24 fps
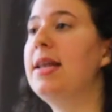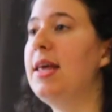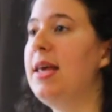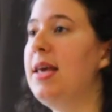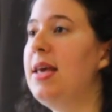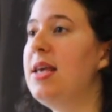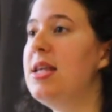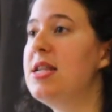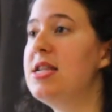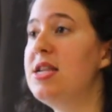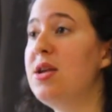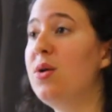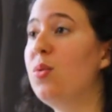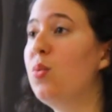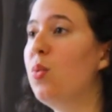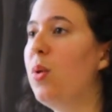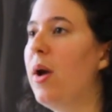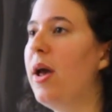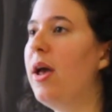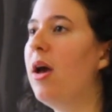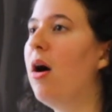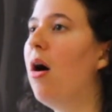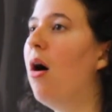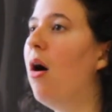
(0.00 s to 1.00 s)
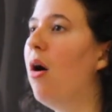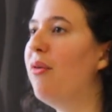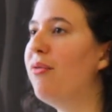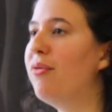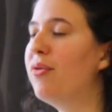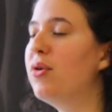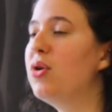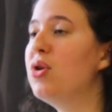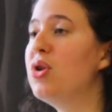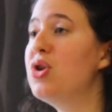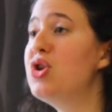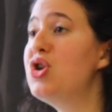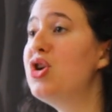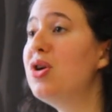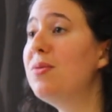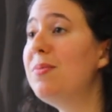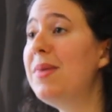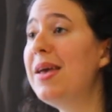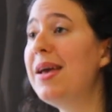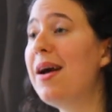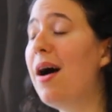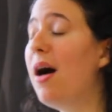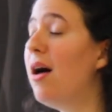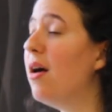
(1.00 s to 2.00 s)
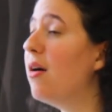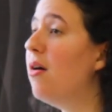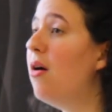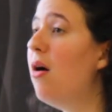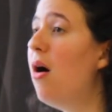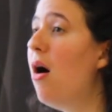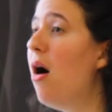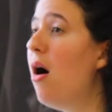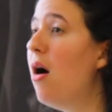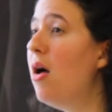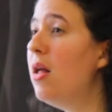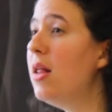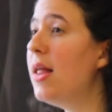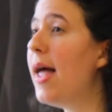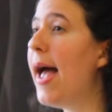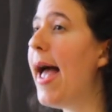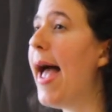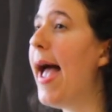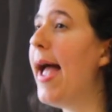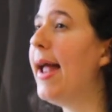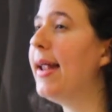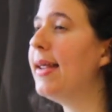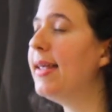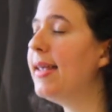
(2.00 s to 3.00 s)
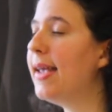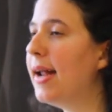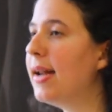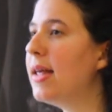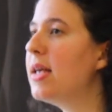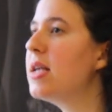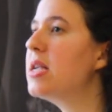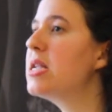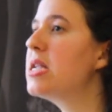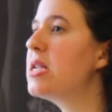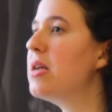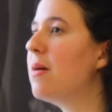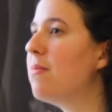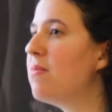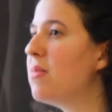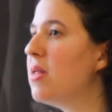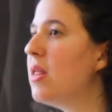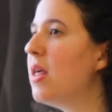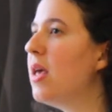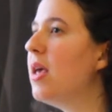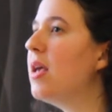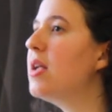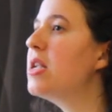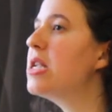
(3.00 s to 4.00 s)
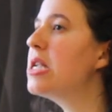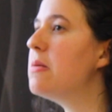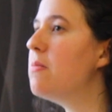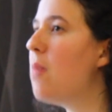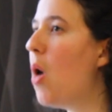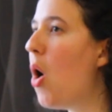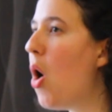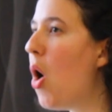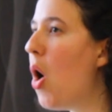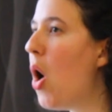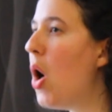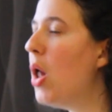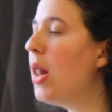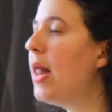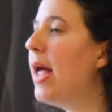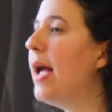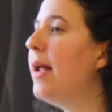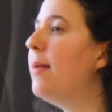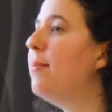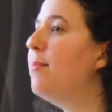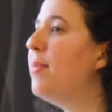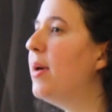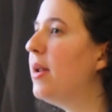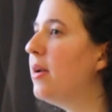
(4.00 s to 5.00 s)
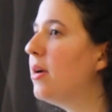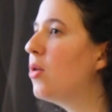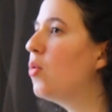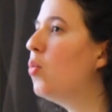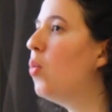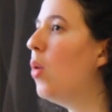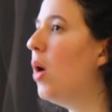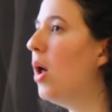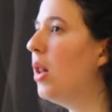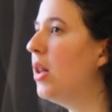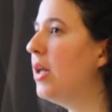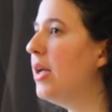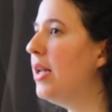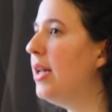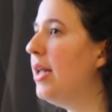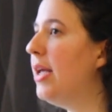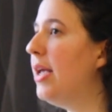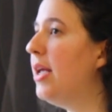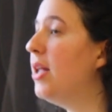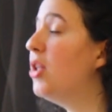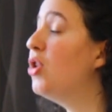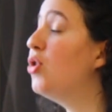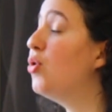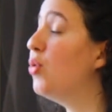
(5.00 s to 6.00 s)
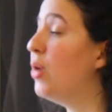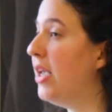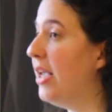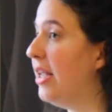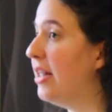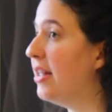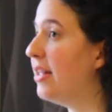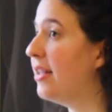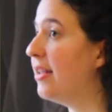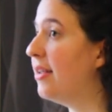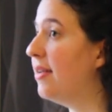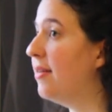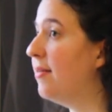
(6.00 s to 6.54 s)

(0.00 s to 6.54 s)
it easy way of consuming alcohol and getting something small and better quality to eat.